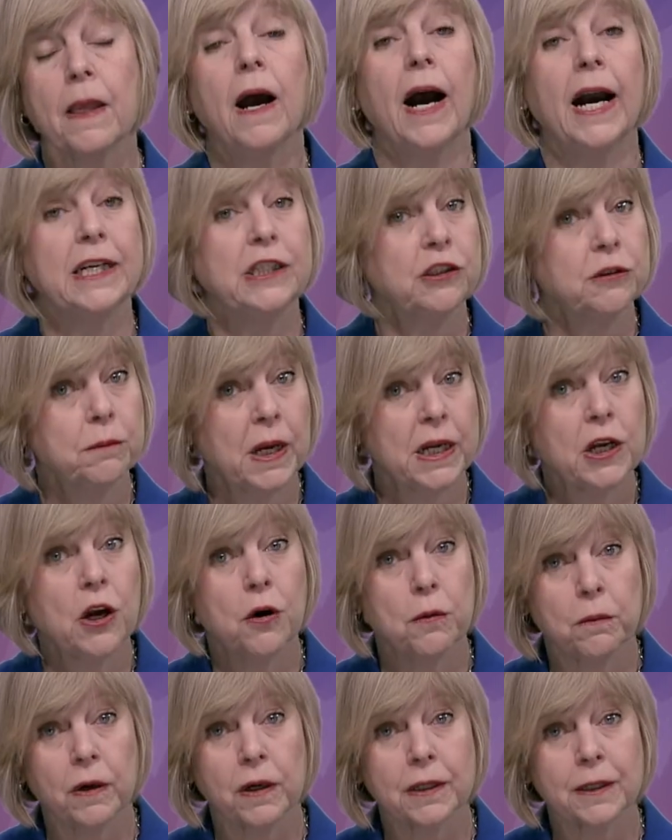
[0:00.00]
I do my
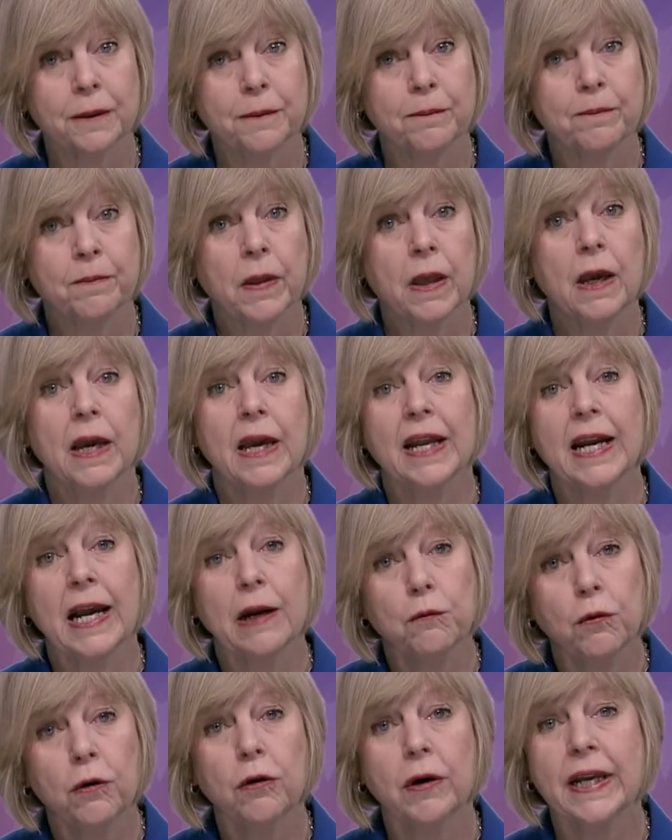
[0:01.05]
homework. And I
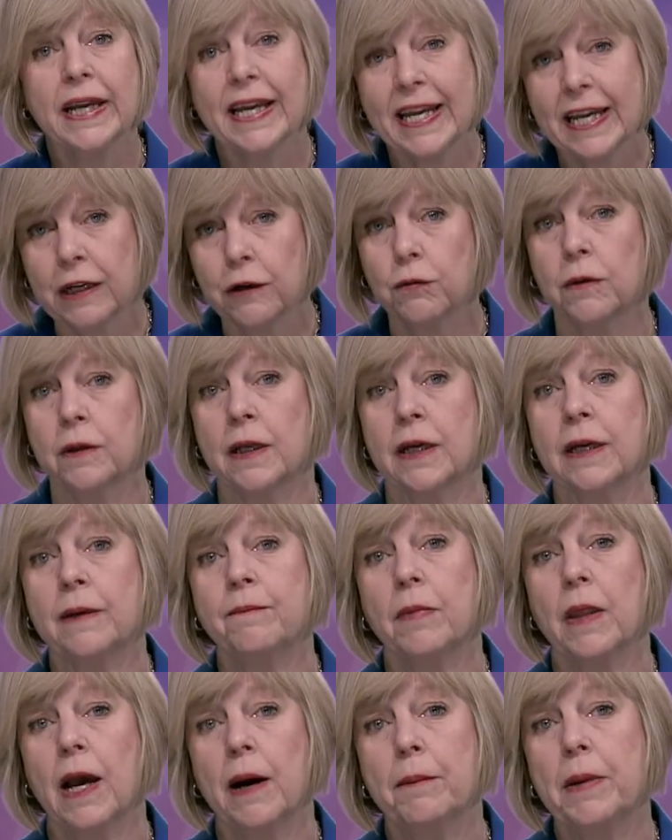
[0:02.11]
worry equally
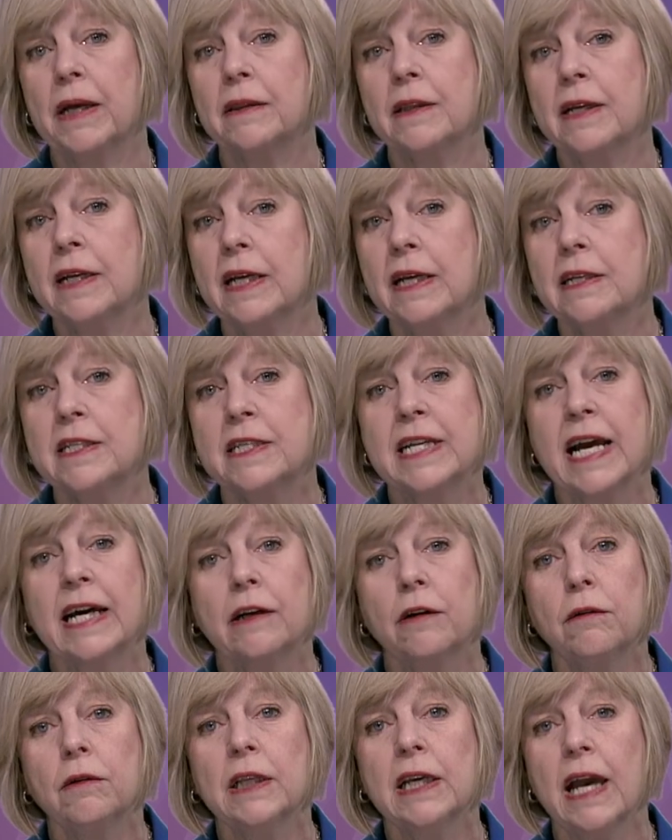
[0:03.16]
about the needs not
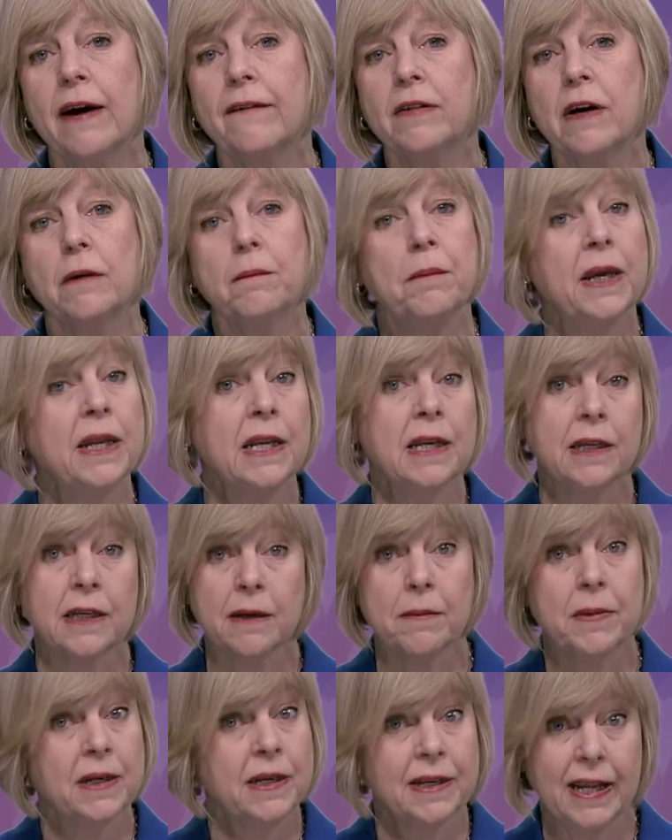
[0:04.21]
only of our many
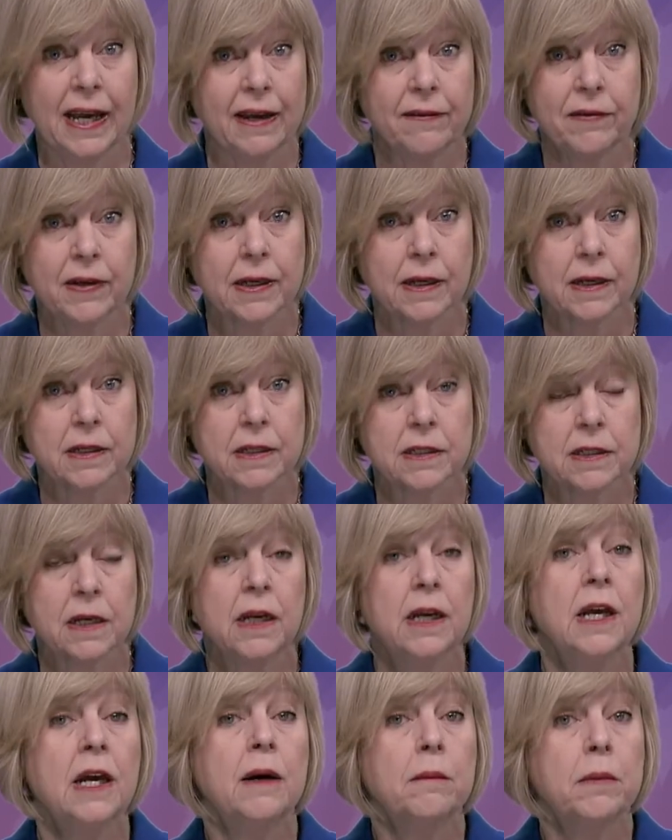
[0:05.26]
committed advocates,
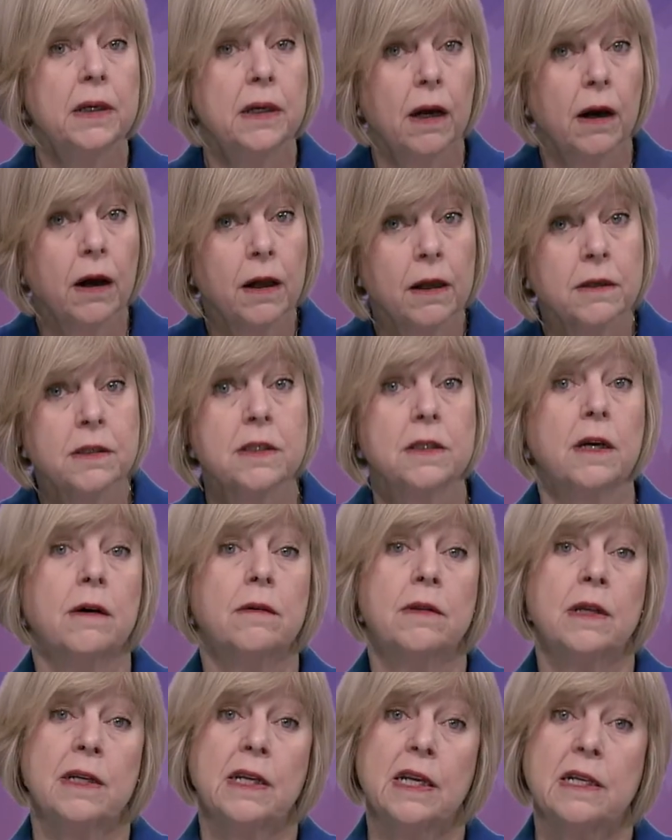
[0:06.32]
but also
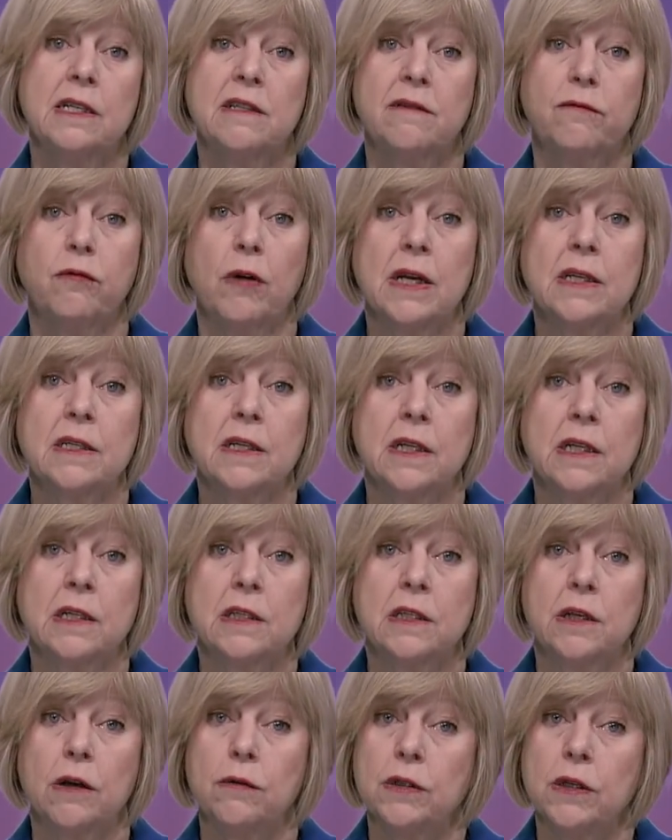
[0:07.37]
the needs of
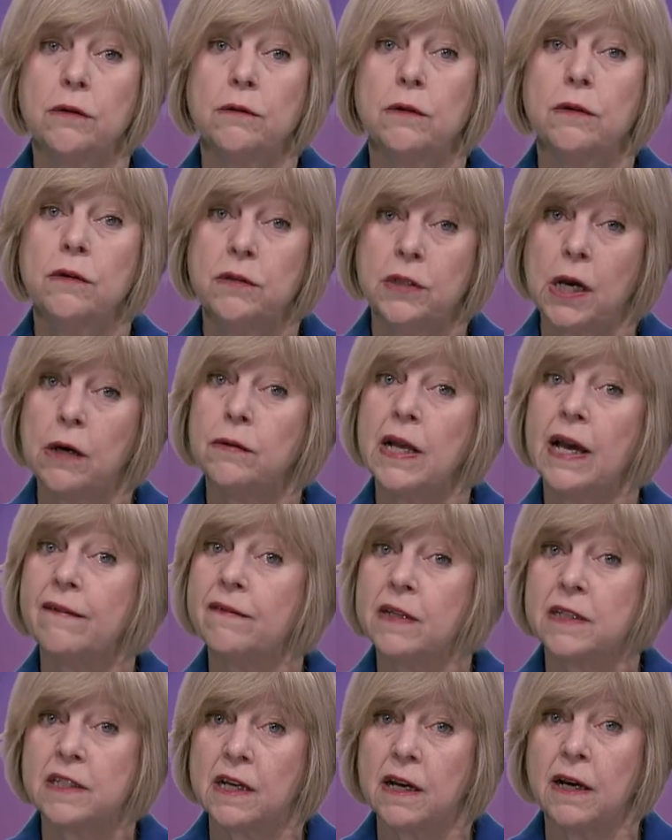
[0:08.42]
residents who don't have
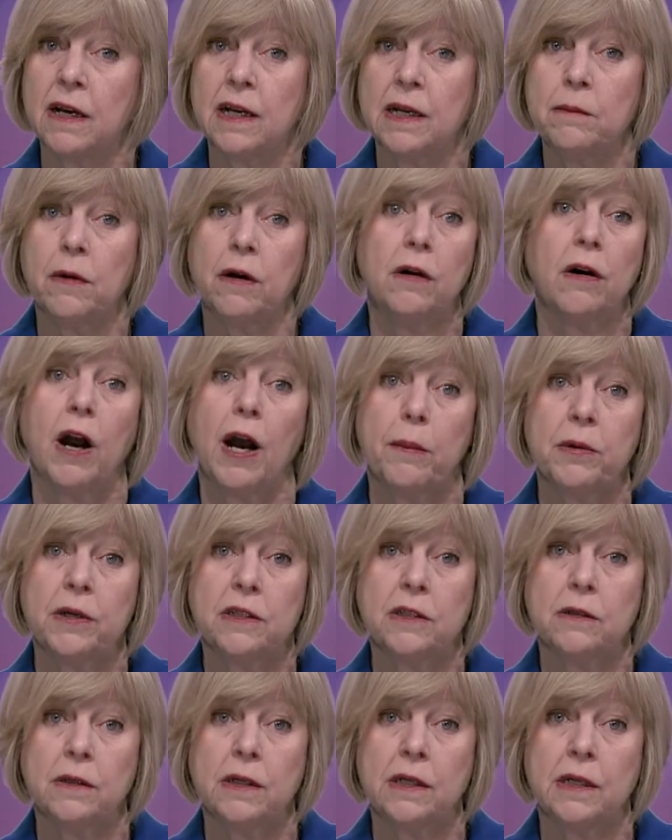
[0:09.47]
the time or
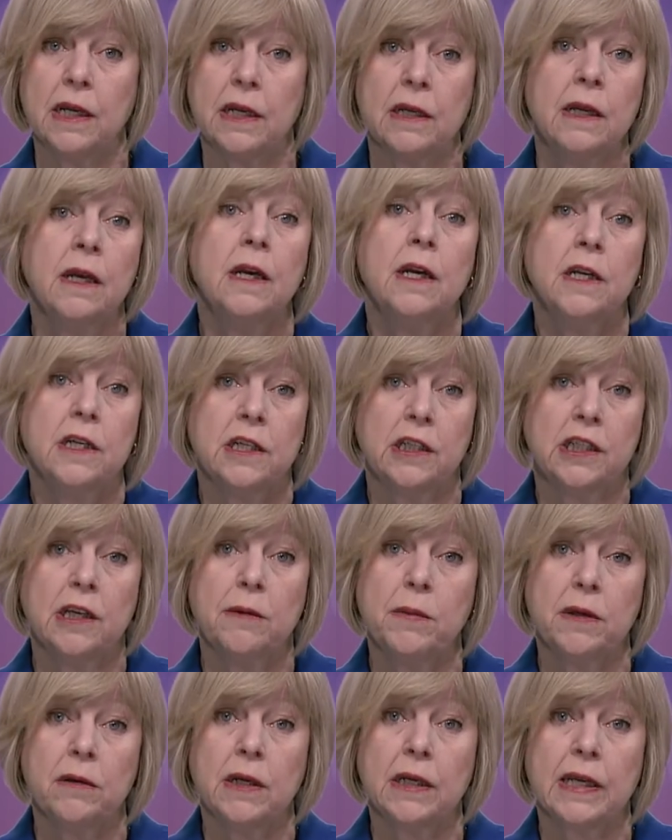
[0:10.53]
opportunity to
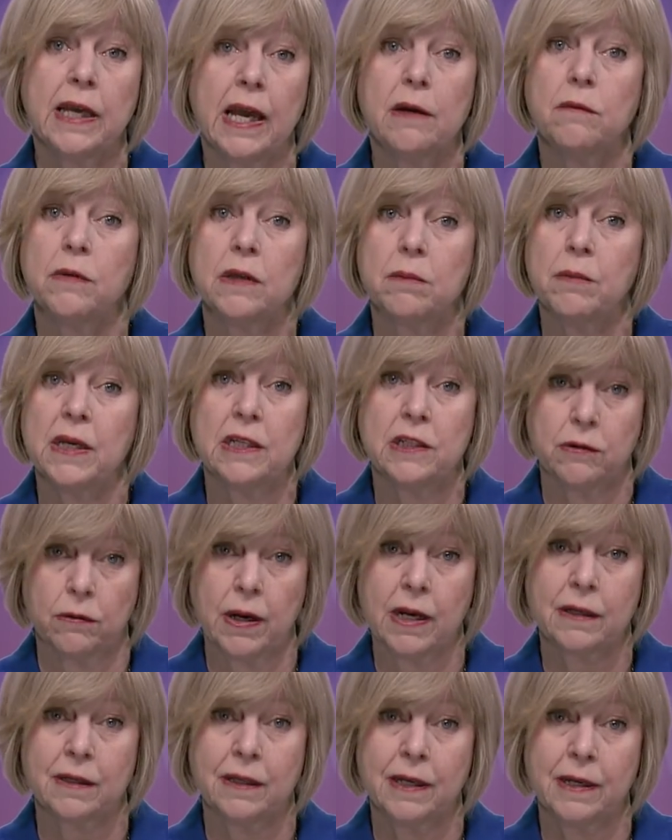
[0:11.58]
communicate with me
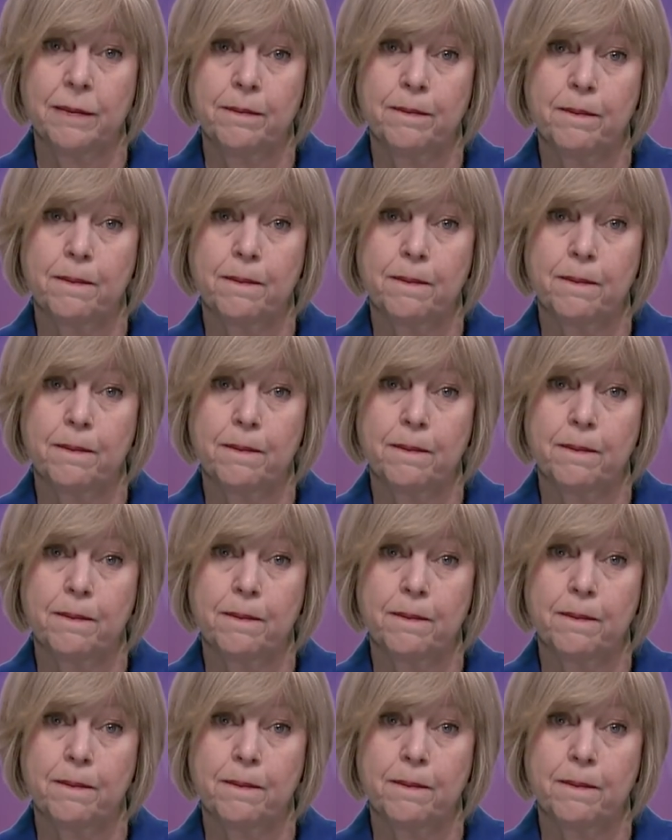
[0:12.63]
directly.